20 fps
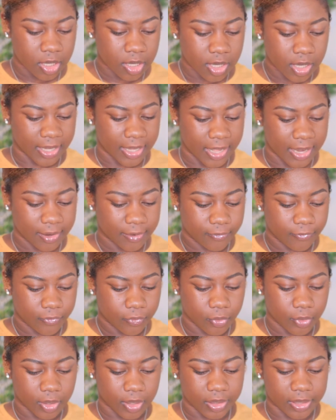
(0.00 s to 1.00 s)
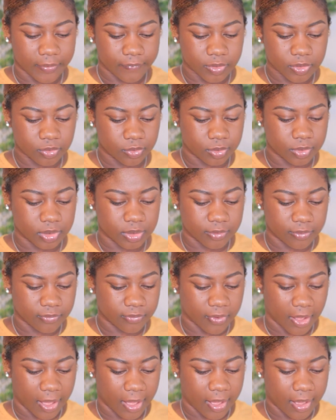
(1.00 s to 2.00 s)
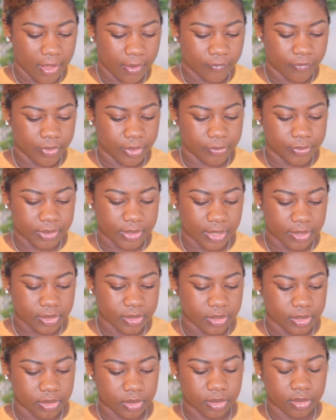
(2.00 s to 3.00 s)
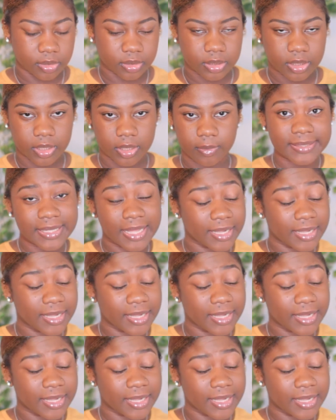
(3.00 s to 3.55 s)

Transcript: I got it for 11.25. It was actually 13.